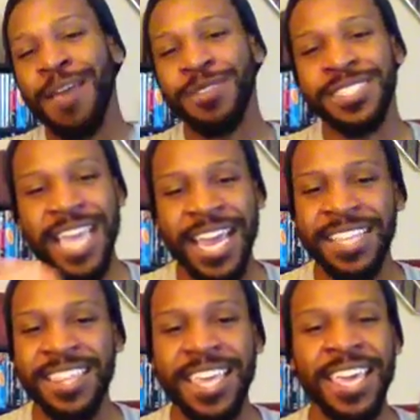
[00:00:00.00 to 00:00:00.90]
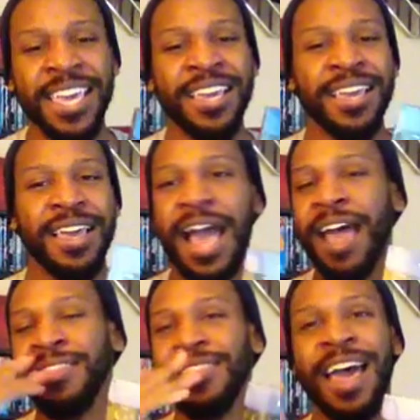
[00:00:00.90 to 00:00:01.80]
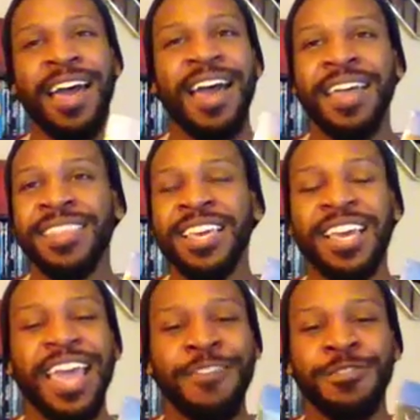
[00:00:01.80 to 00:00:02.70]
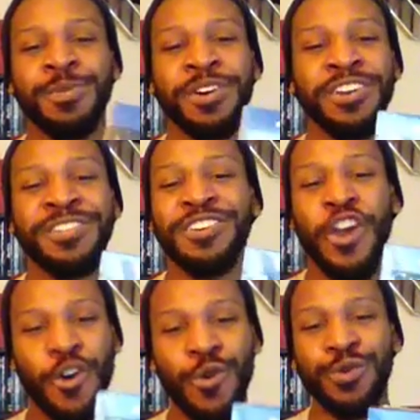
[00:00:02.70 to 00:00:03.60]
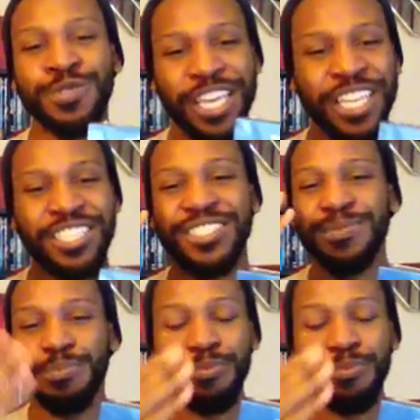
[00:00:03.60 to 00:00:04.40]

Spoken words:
have to say anything. I think everyone knows it's